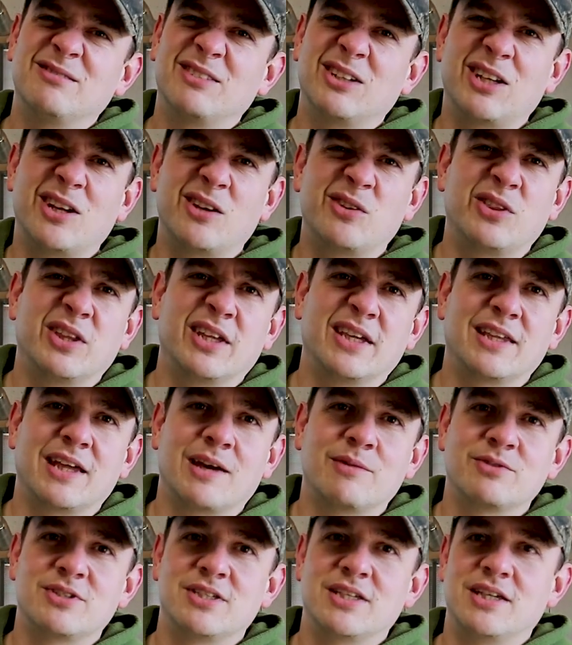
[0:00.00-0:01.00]
I don't think
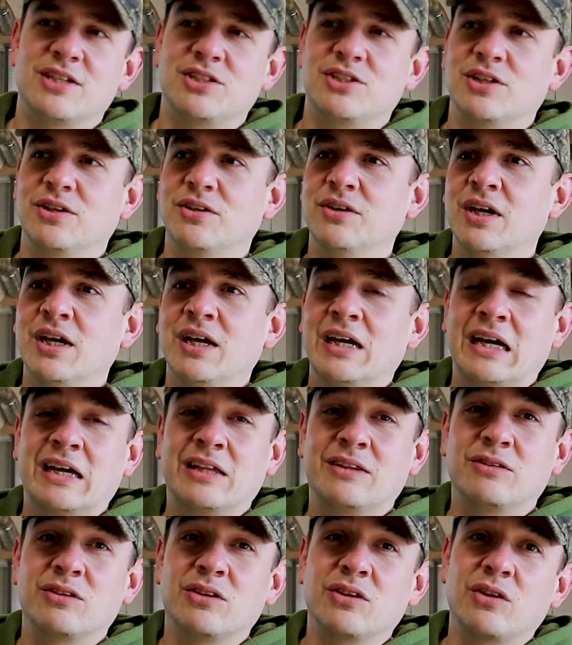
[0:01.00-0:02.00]
that was the issue.
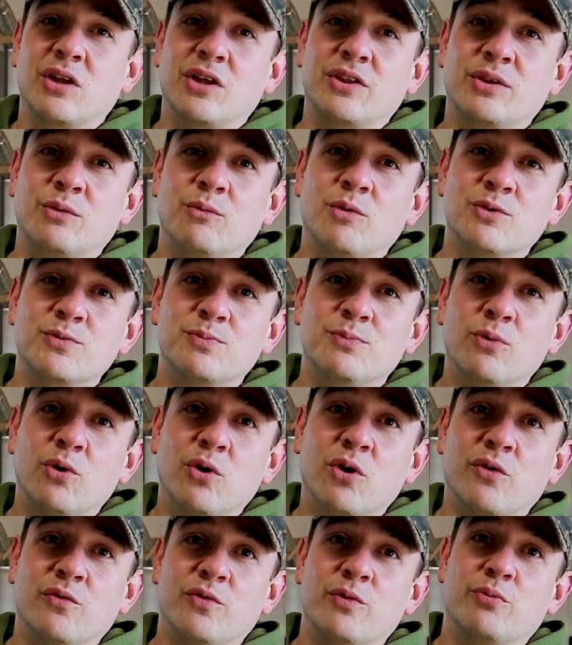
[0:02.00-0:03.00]
I think what's
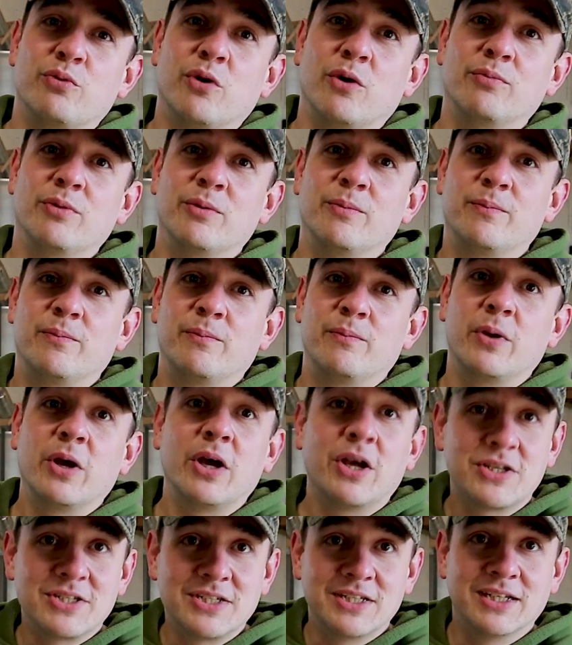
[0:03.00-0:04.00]
more of the problem,
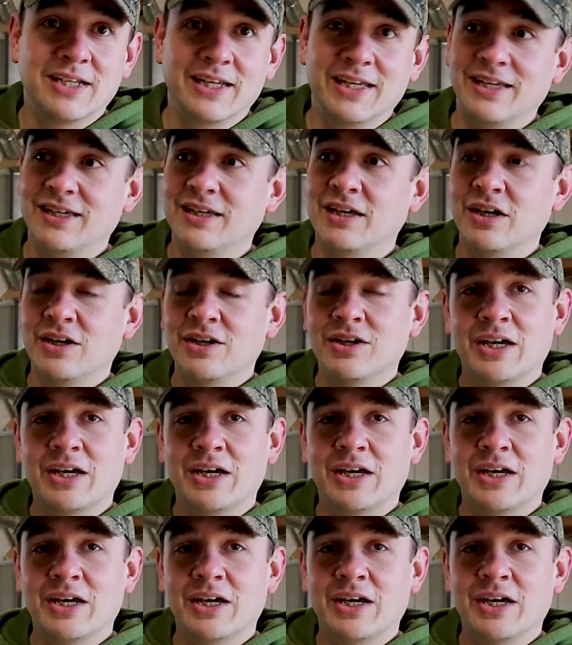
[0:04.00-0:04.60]
personally,